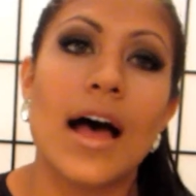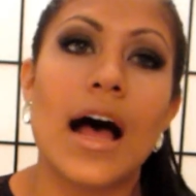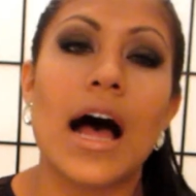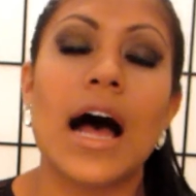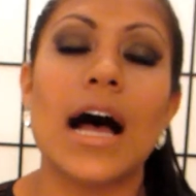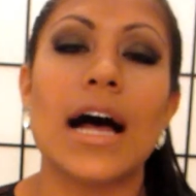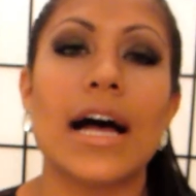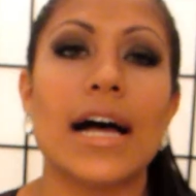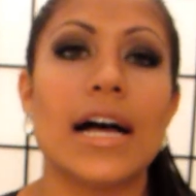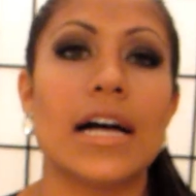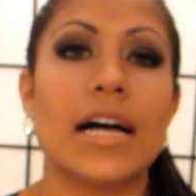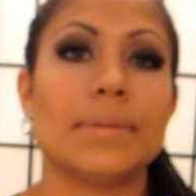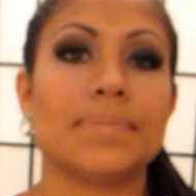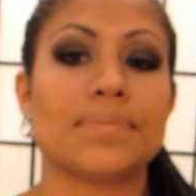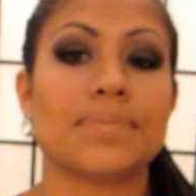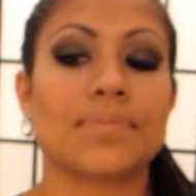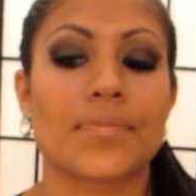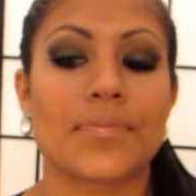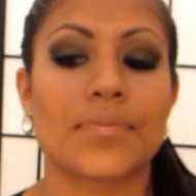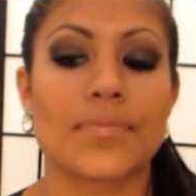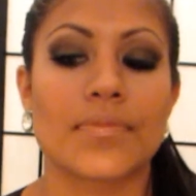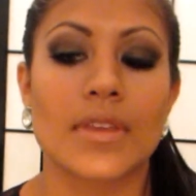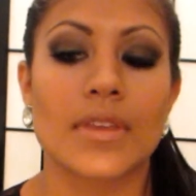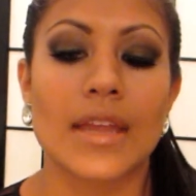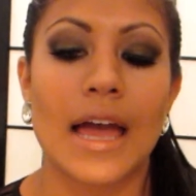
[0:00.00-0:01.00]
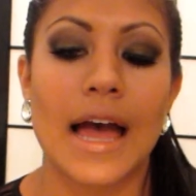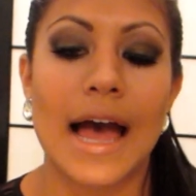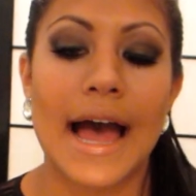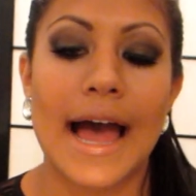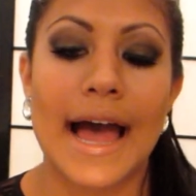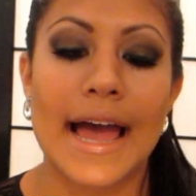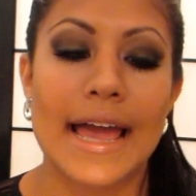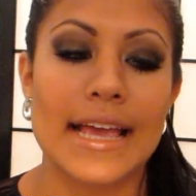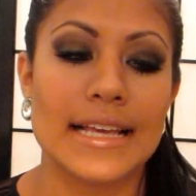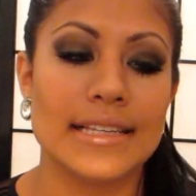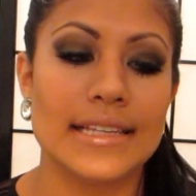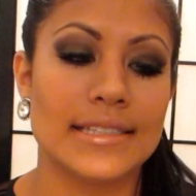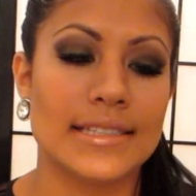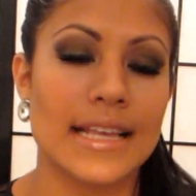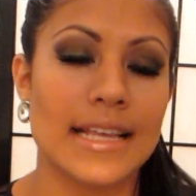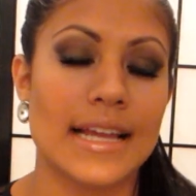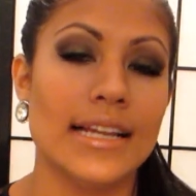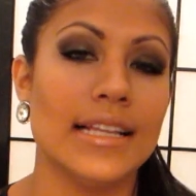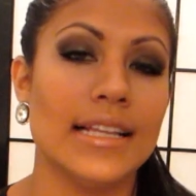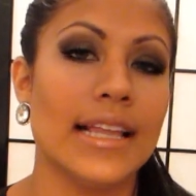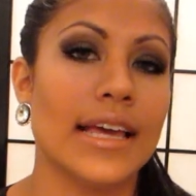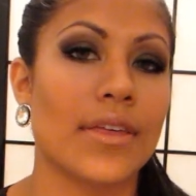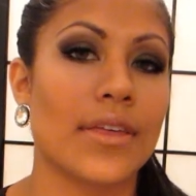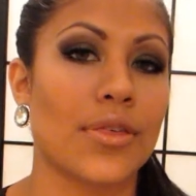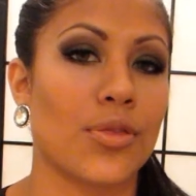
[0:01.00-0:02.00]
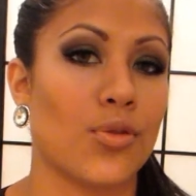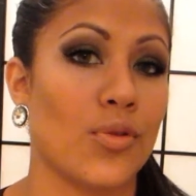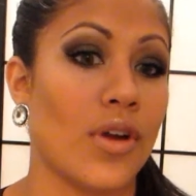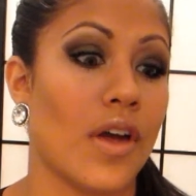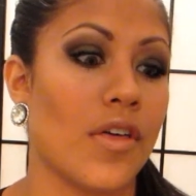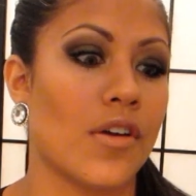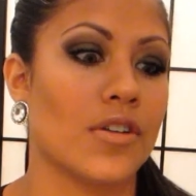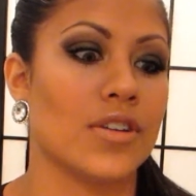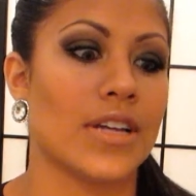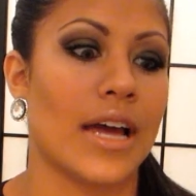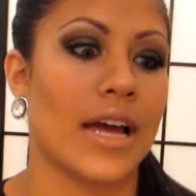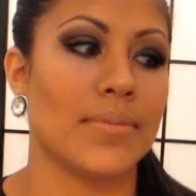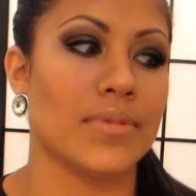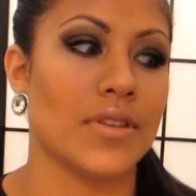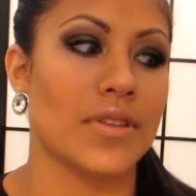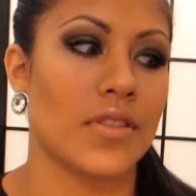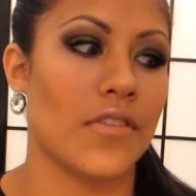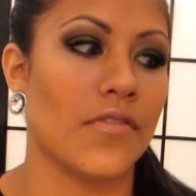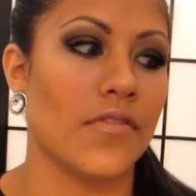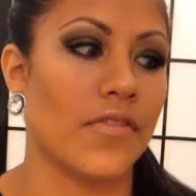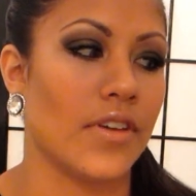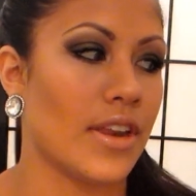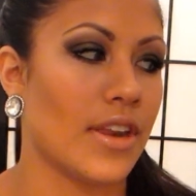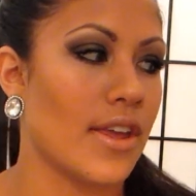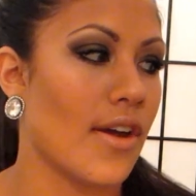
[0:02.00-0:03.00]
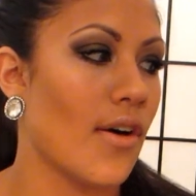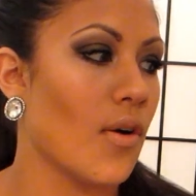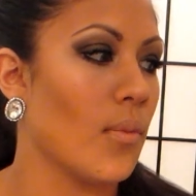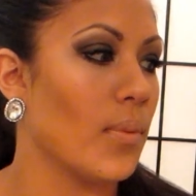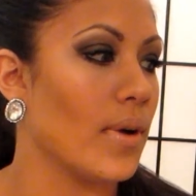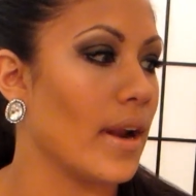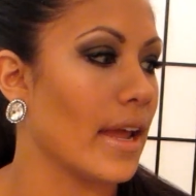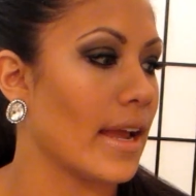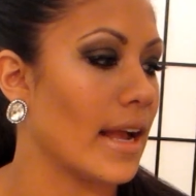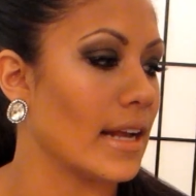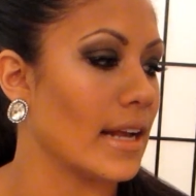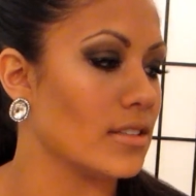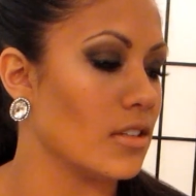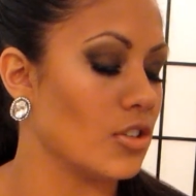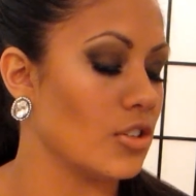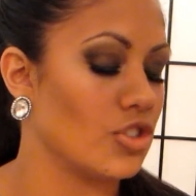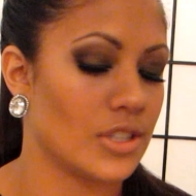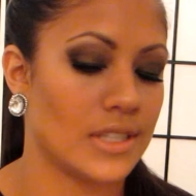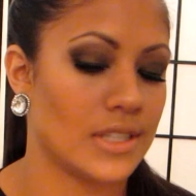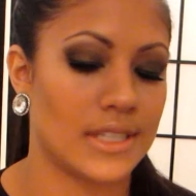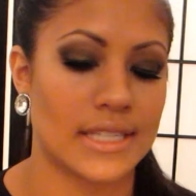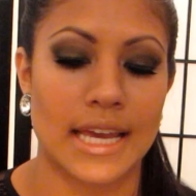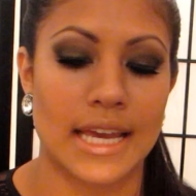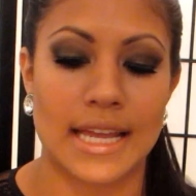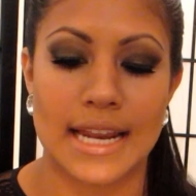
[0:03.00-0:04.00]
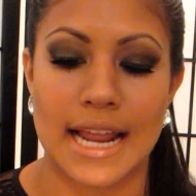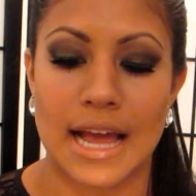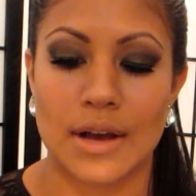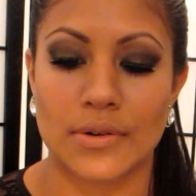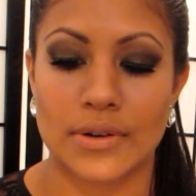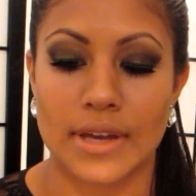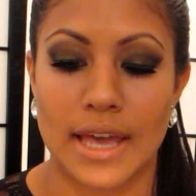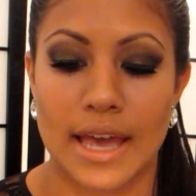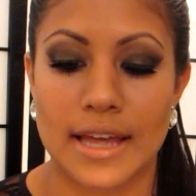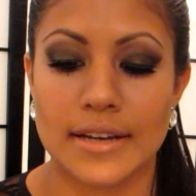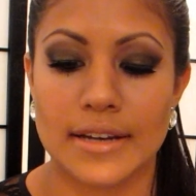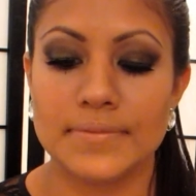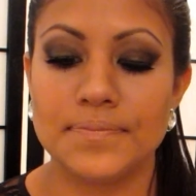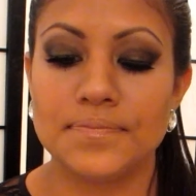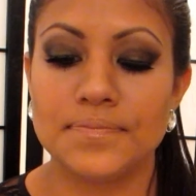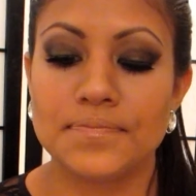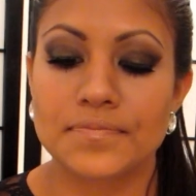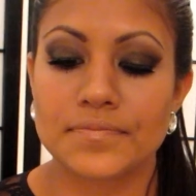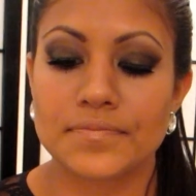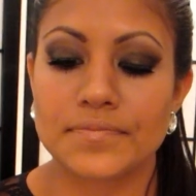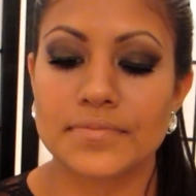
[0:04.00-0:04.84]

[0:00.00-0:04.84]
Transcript: I said it like 3 other times in the video, but I guess I'll just say it now again.